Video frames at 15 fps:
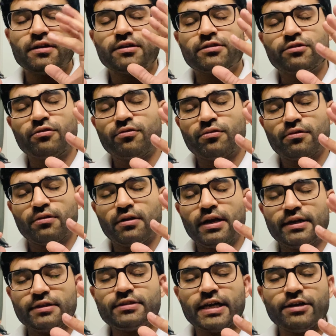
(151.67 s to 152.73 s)
So
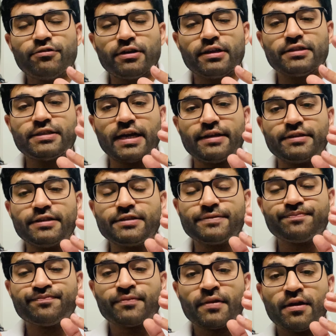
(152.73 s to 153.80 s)
let us try to understand
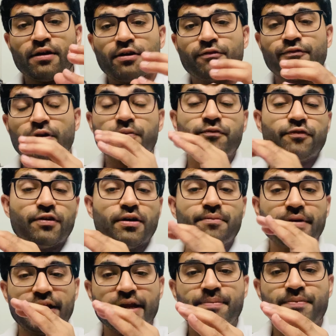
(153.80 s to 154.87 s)
this from
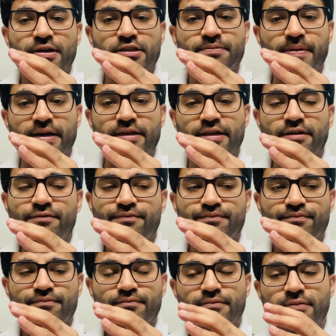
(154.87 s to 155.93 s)
firm A perspective.
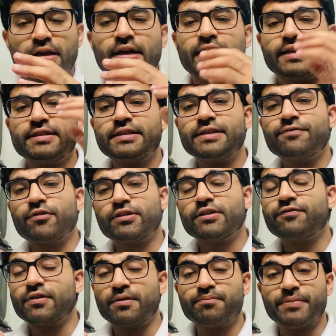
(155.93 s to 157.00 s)
Now let us see what
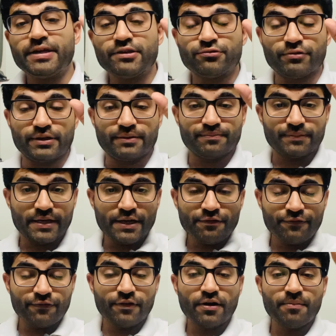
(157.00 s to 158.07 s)
the firm B is doing.
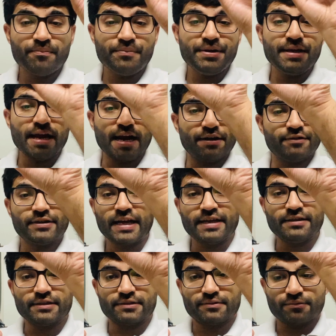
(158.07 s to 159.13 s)
If firm B
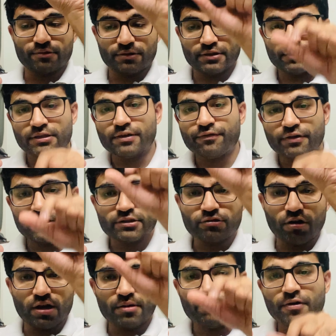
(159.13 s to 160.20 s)
advertises, so this is the first
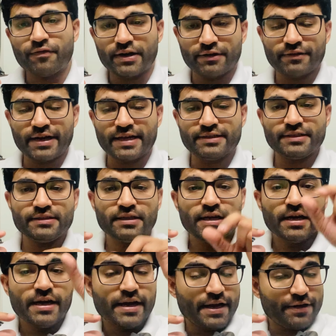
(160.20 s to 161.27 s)
column of advertising.
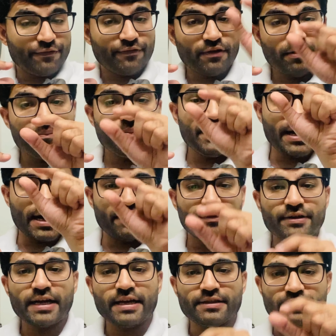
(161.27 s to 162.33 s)
If firm B
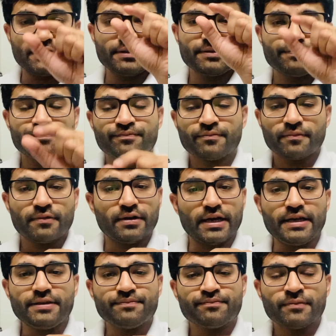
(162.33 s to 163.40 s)
advertises,
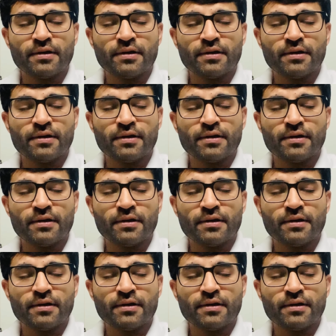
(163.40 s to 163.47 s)
right?